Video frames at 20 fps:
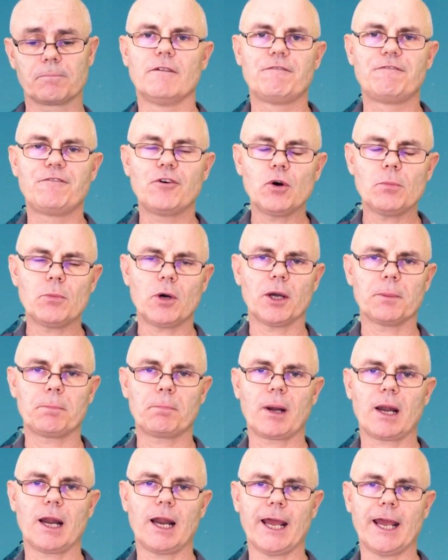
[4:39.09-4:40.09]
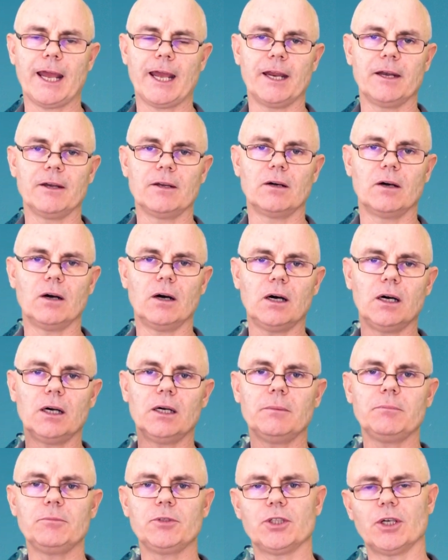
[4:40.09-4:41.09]
For my plan,
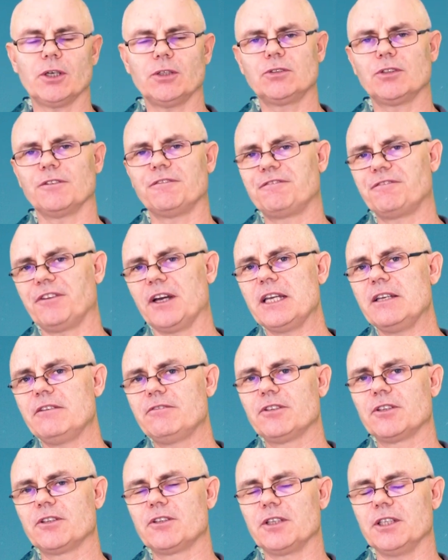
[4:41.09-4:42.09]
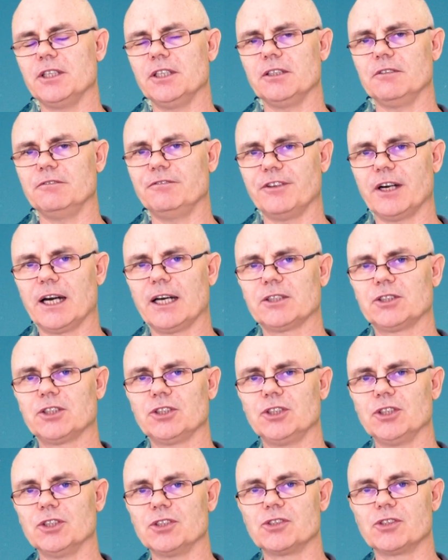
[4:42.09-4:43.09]
I'm going to favor the
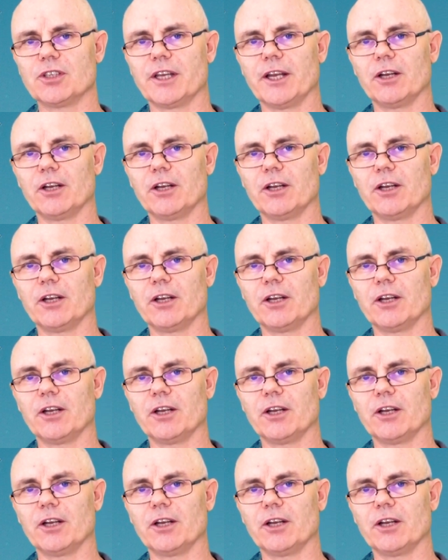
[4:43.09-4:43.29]
advantages,